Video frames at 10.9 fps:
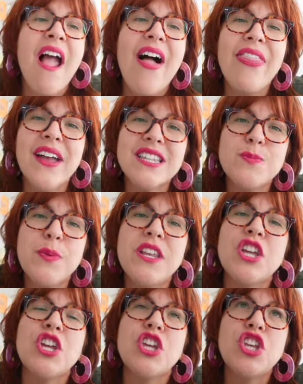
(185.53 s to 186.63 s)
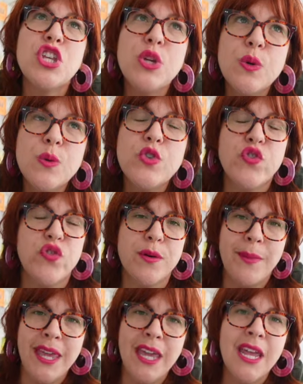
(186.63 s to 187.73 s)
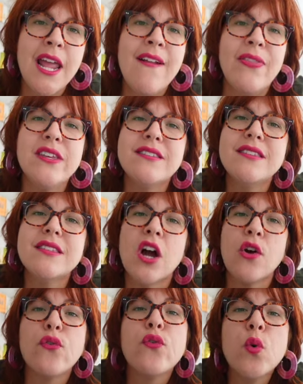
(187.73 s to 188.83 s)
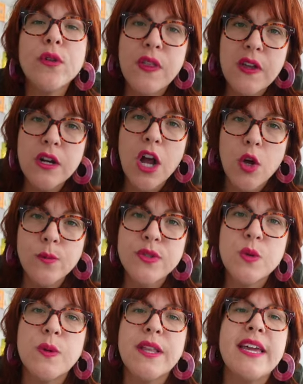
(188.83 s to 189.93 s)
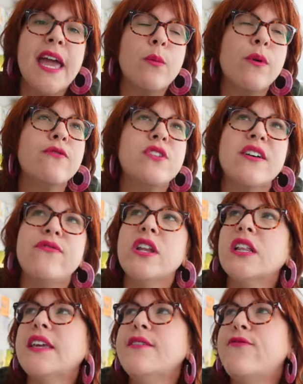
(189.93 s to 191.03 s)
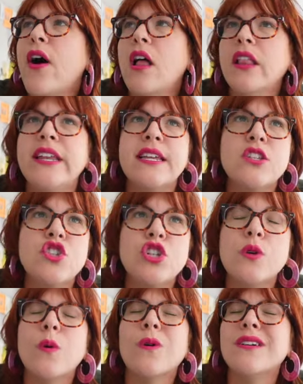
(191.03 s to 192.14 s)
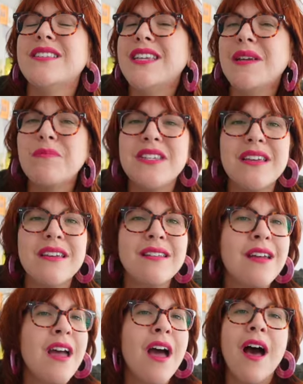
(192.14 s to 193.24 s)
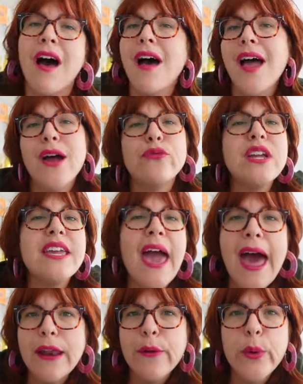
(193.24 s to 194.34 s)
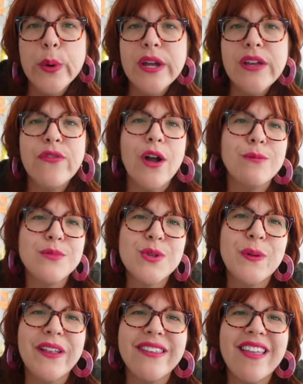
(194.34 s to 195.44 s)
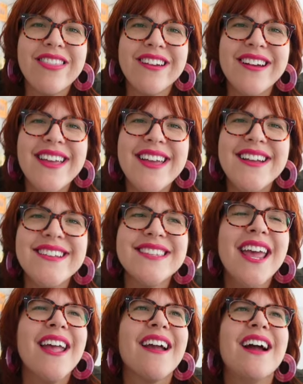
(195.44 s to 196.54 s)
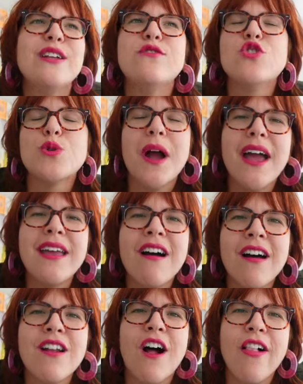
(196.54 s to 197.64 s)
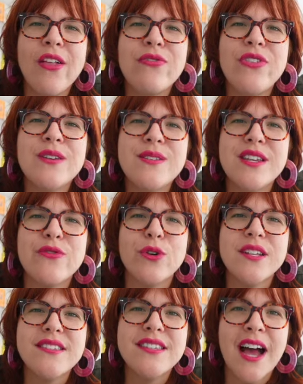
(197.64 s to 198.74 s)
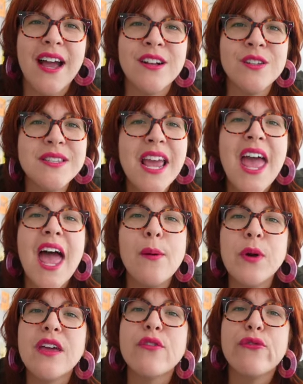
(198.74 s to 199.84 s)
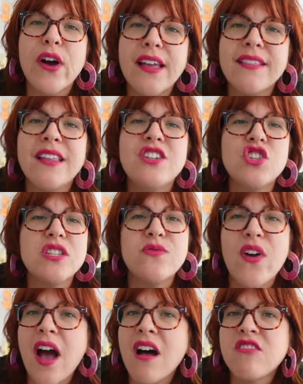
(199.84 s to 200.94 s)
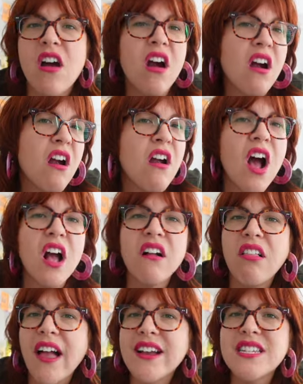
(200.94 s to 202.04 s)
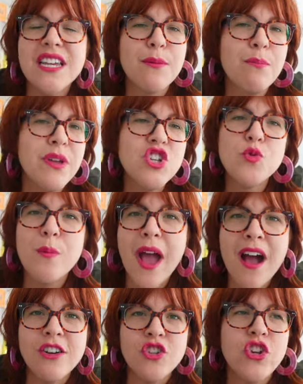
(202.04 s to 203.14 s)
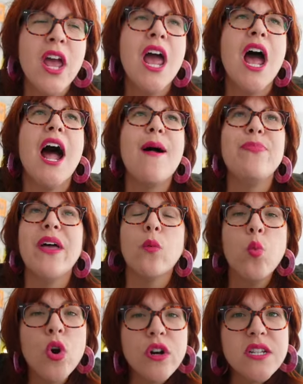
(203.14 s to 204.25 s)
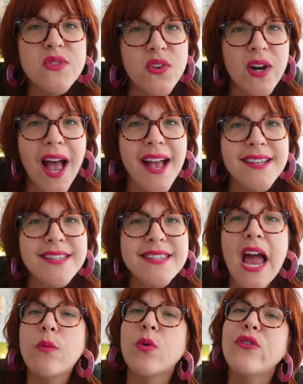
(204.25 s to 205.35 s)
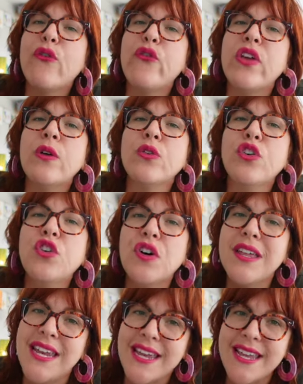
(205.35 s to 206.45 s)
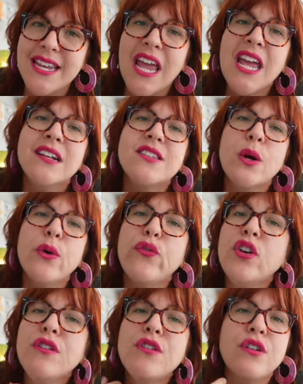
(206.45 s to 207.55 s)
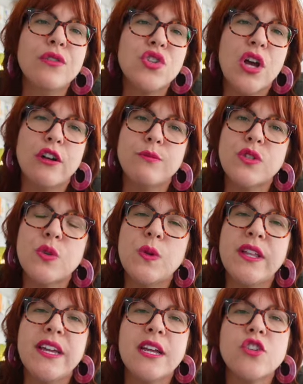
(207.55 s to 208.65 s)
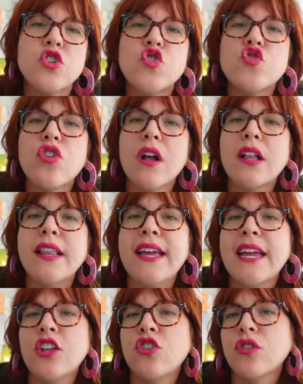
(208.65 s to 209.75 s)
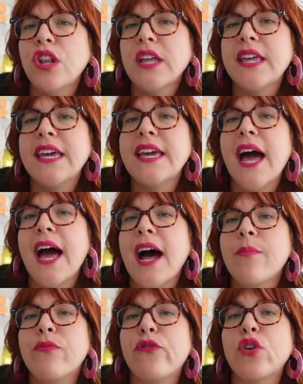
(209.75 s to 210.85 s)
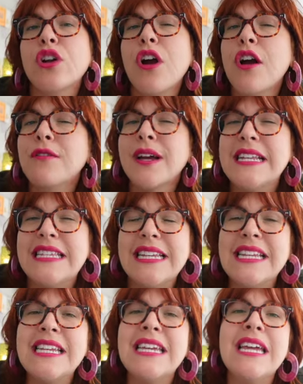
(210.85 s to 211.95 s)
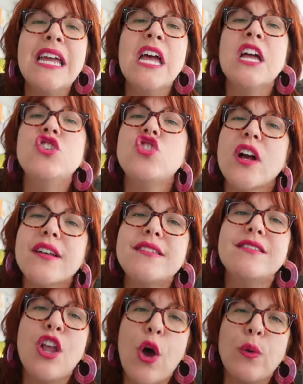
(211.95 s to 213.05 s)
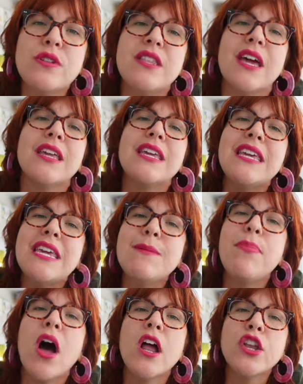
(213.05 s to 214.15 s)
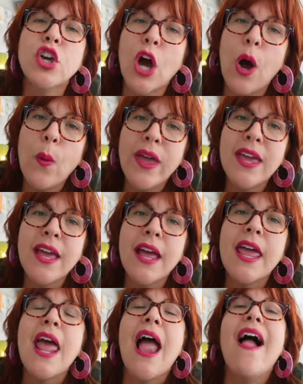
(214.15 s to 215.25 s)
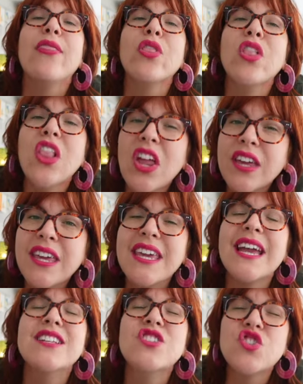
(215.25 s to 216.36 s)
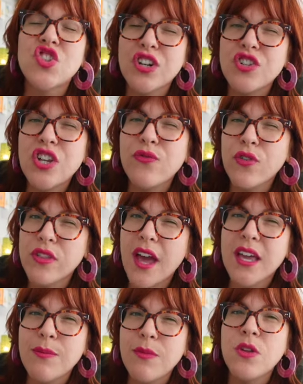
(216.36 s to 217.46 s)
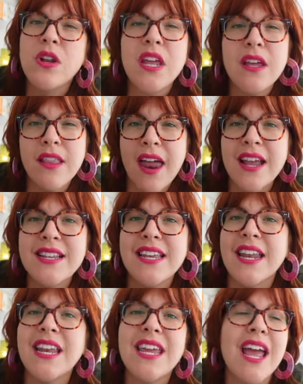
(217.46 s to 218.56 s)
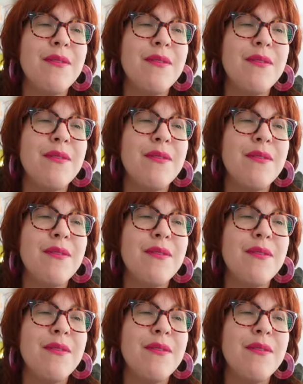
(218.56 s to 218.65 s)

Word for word: And that's been huge for me. This is our fourth year homeschooling, and we've definitely fallen into or attempted uh, every category of homeschooling that there is, kind of trying on all of those different styles. And we have finally just found our eclectic mishmash um, that works for us and we feel good in. So if you're new to homeschooling and you're struggling and you're looking um, for your own identity, just note that keep on going and looking and searching for that community and that identity.